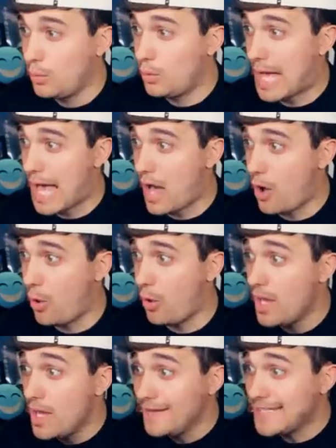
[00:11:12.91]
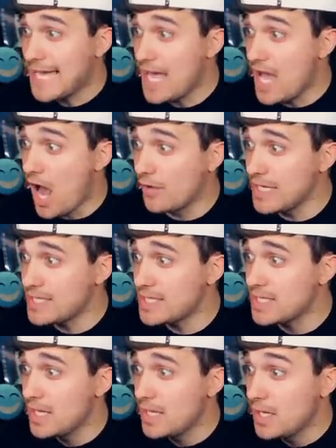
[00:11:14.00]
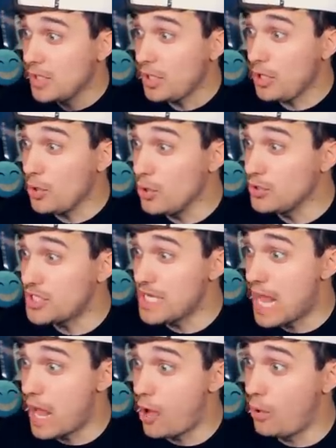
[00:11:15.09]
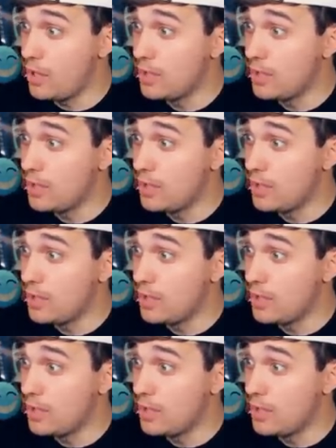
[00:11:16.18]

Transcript: Wow. KR is huge now.